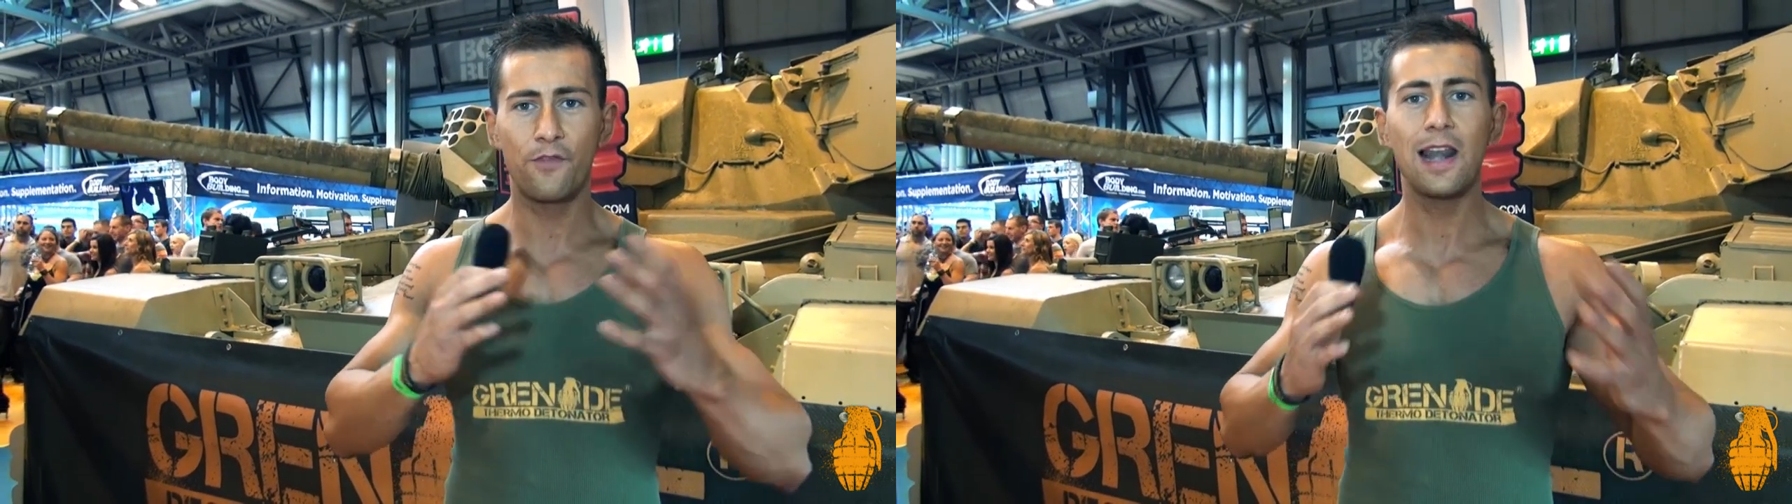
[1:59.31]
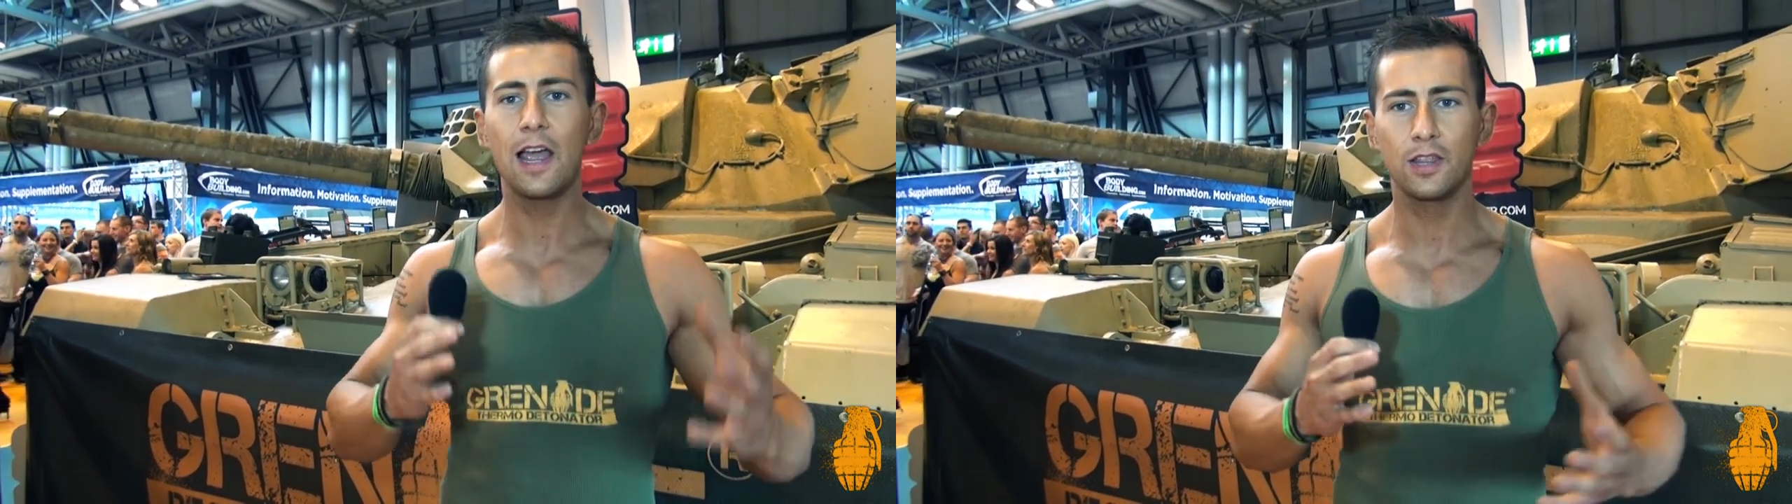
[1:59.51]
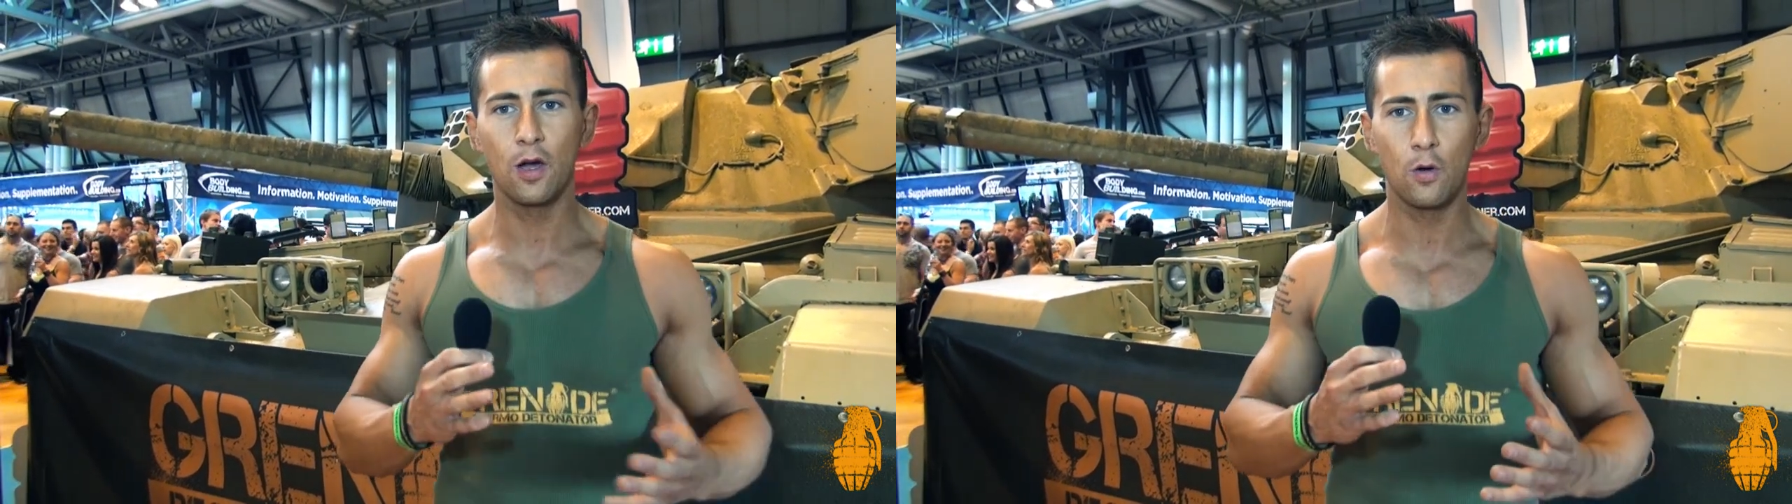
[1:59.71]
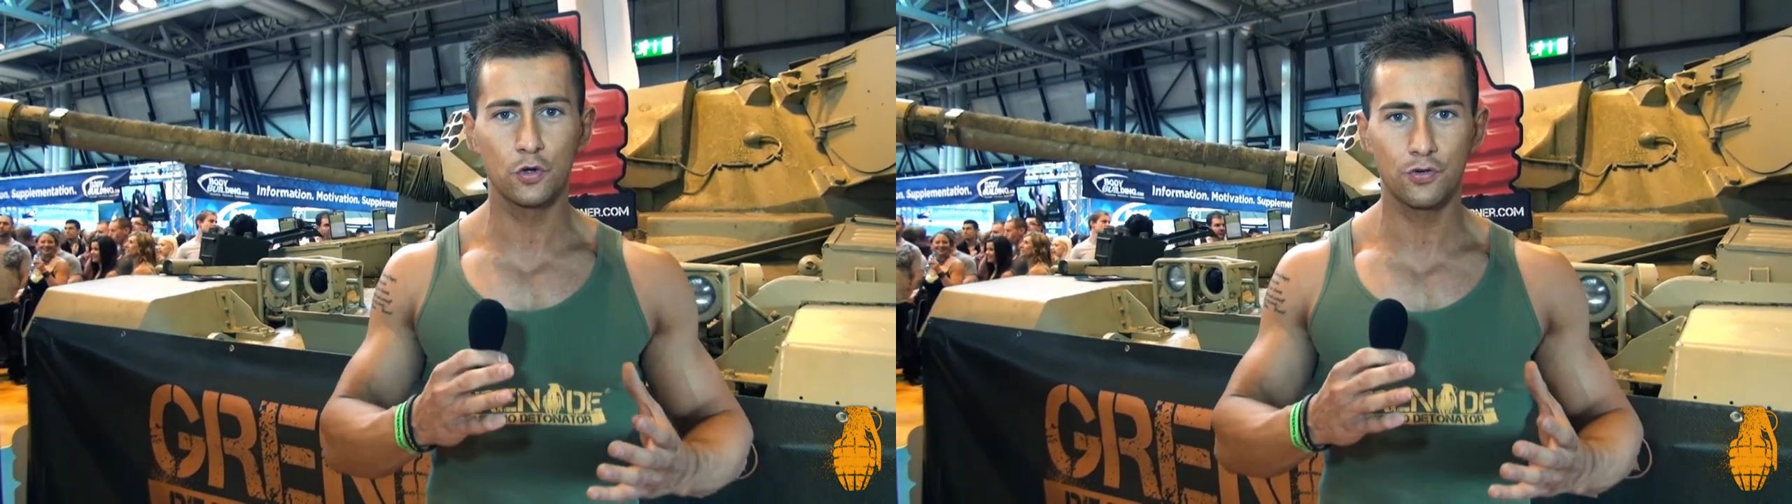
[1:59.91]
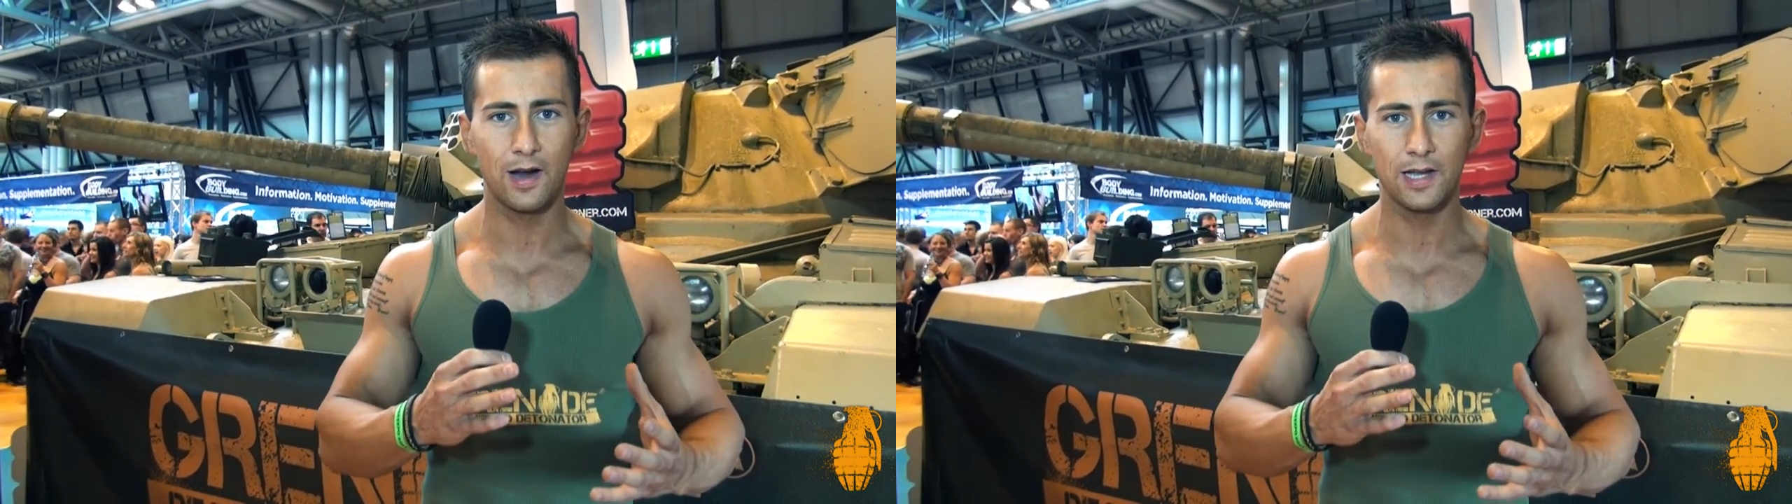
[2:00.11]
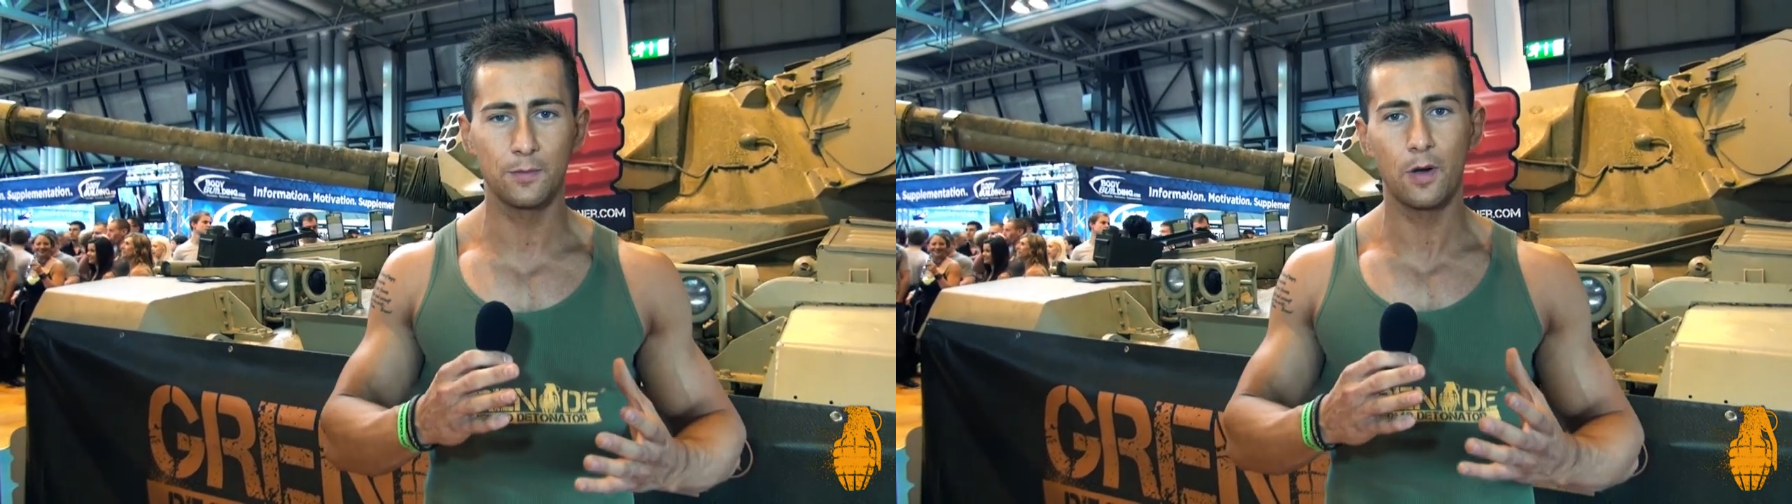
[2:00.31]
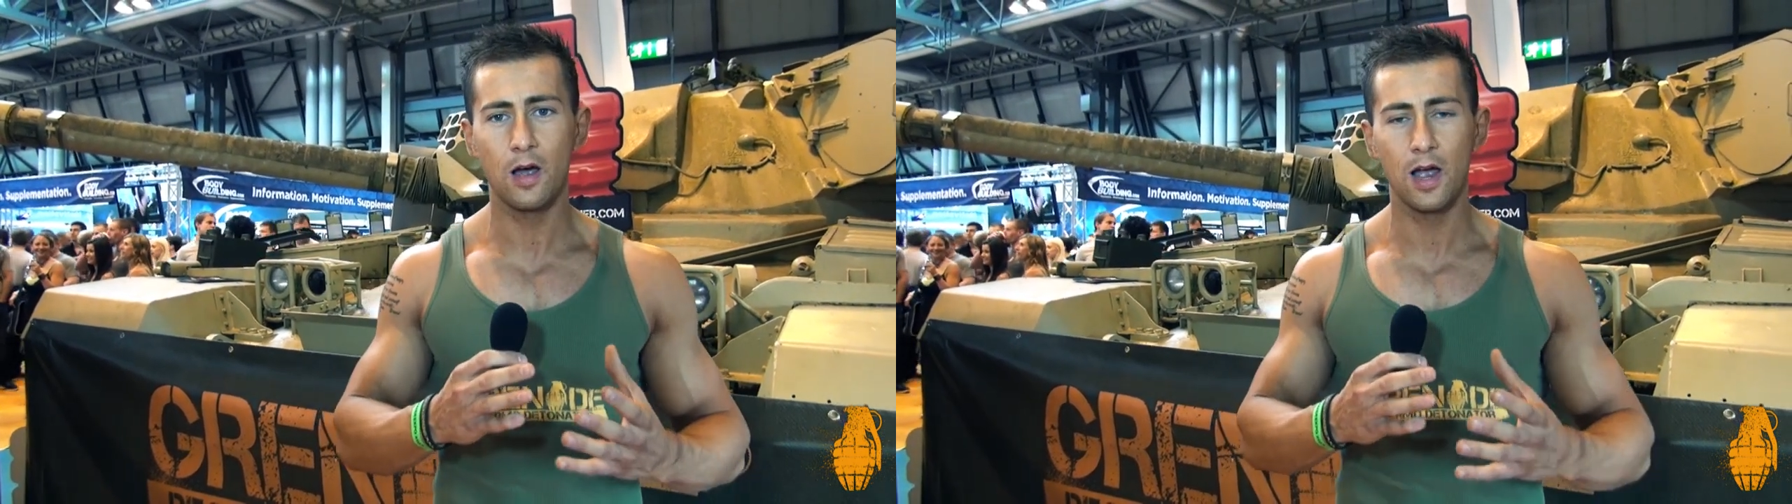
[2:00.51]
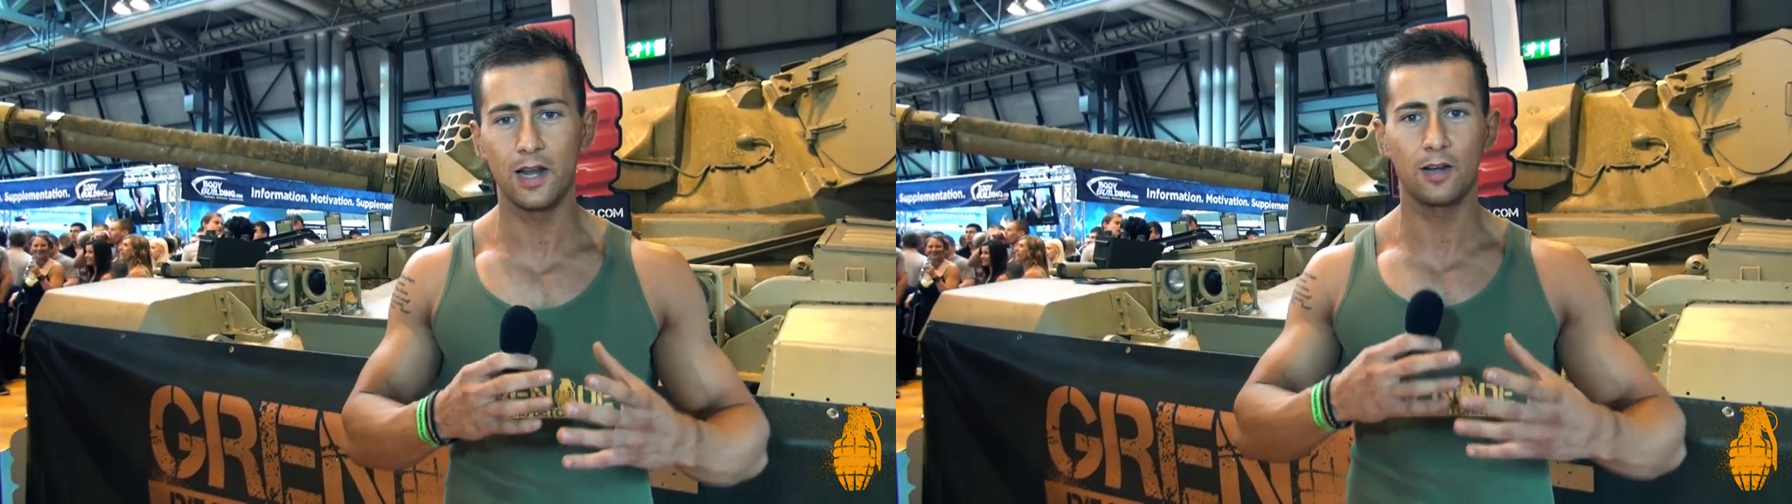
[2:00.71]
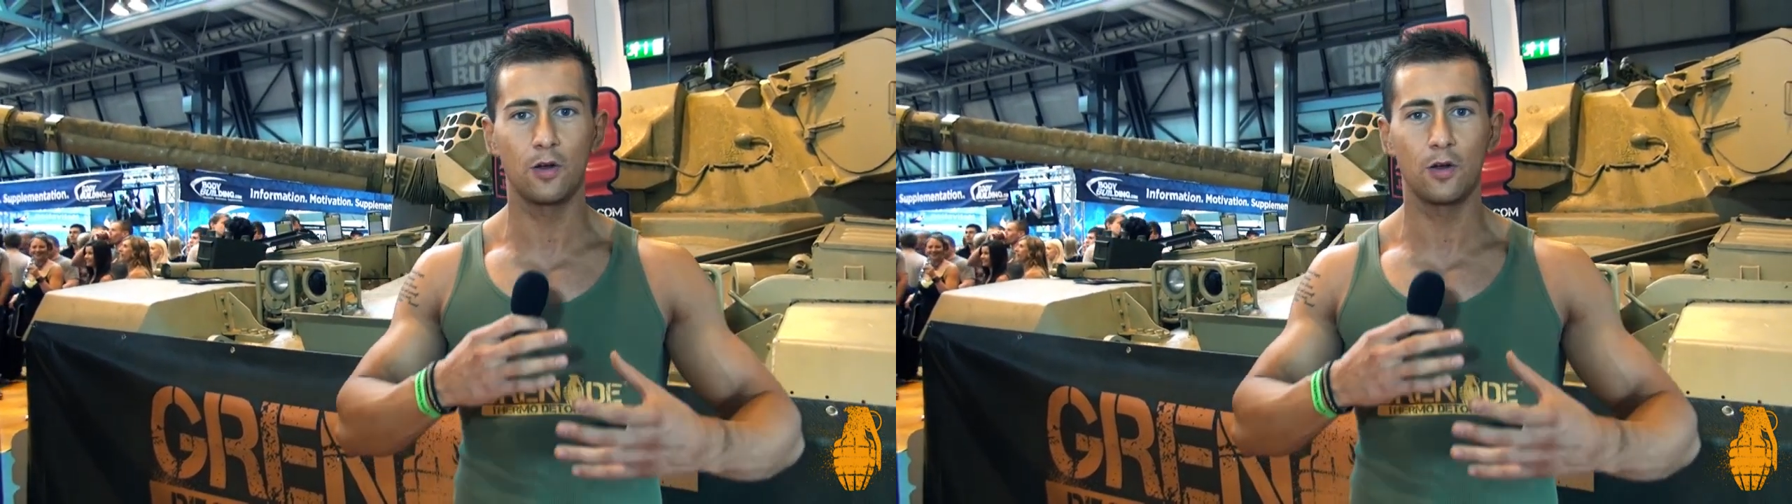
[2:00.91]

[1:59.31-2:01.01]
fill out the whole training part and,